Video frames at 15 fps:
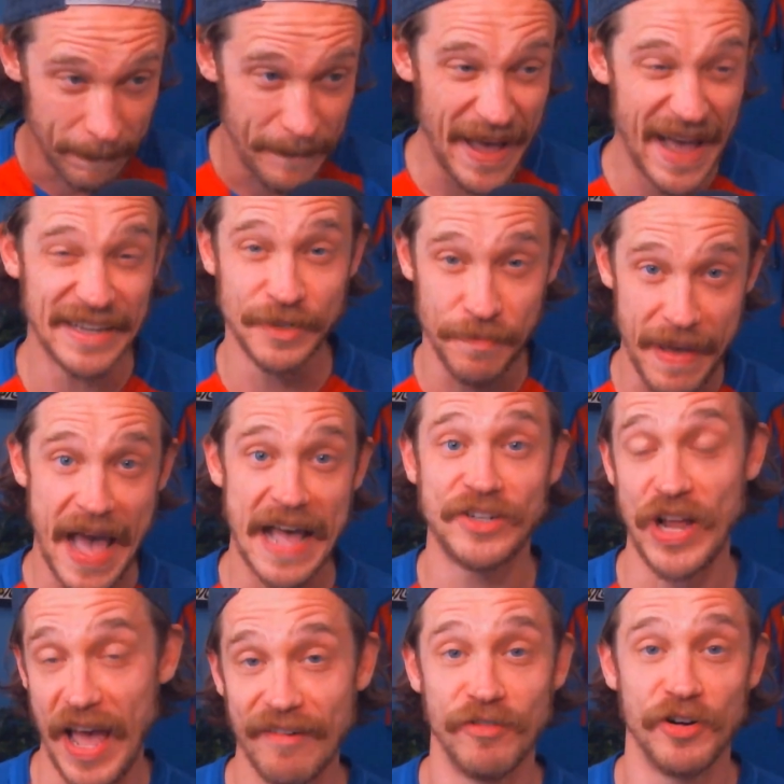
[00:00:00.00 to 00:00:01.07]
best
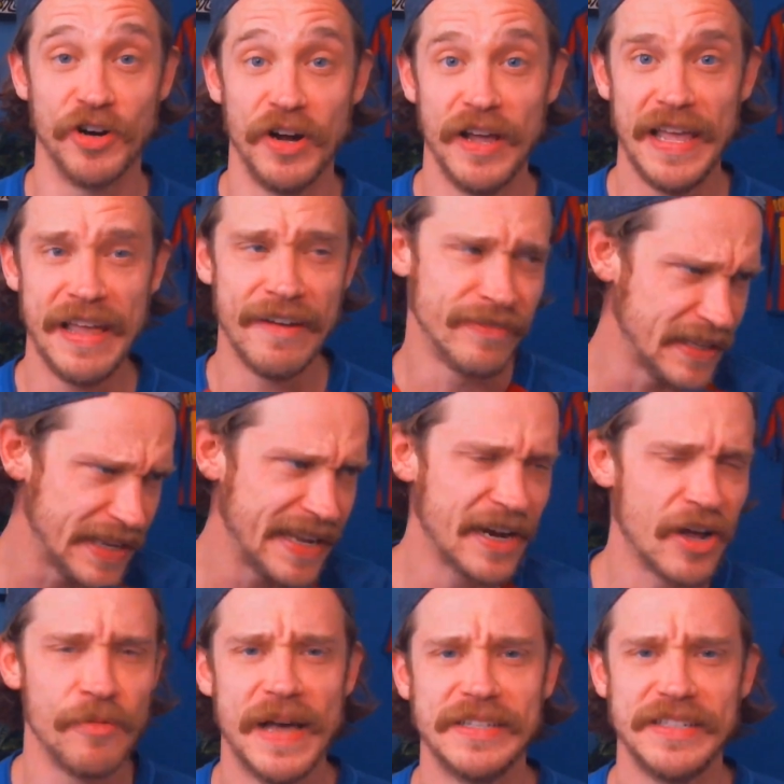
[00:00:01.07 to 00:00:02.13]
match ever if
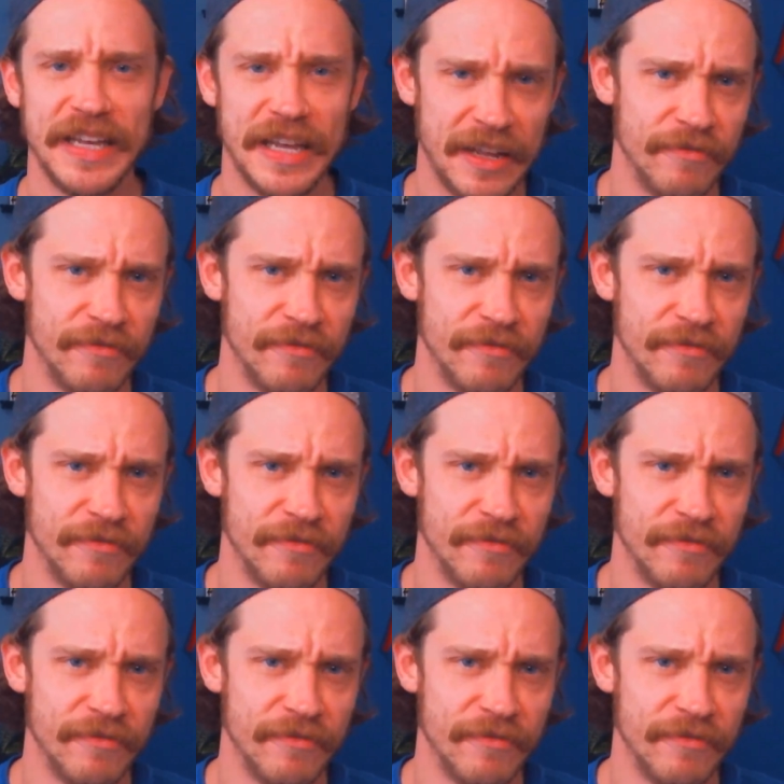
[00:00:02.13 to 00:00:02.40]
Lionel Messi